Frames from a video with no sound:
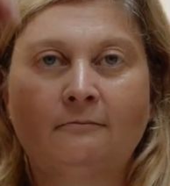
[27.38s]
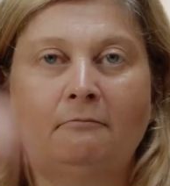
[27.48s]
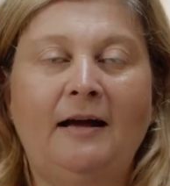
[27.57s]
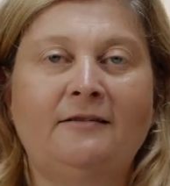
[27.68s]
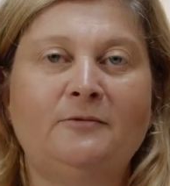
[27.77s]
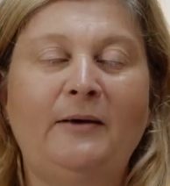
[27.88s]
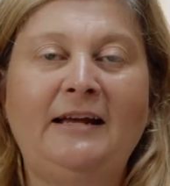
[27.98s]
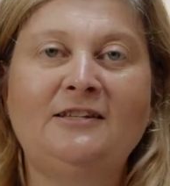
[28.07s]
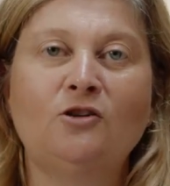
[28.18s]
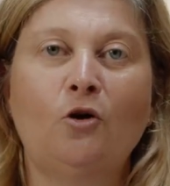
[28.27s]
Maths
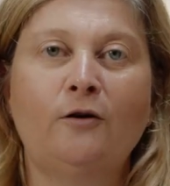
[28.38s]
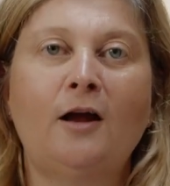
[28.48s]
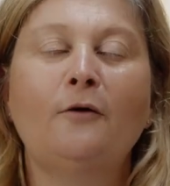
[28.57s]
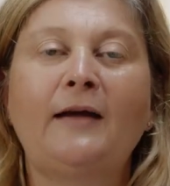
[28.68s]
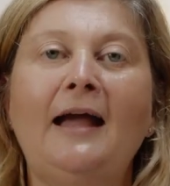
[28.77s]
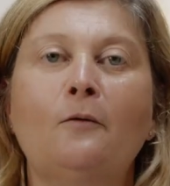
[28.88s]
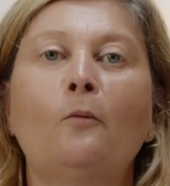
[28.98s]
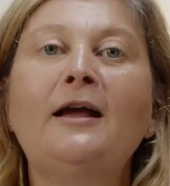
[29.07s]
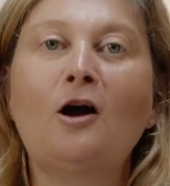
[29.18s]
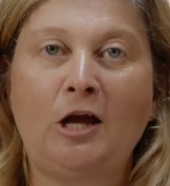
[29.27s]
brain's on. Okay,
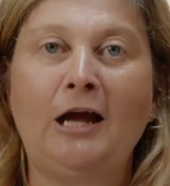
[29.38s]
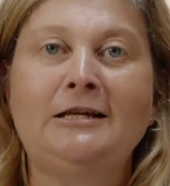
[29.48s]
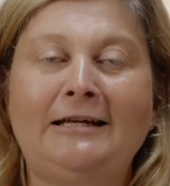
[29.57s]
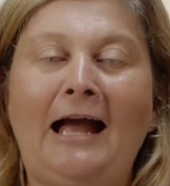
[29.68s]
we are going to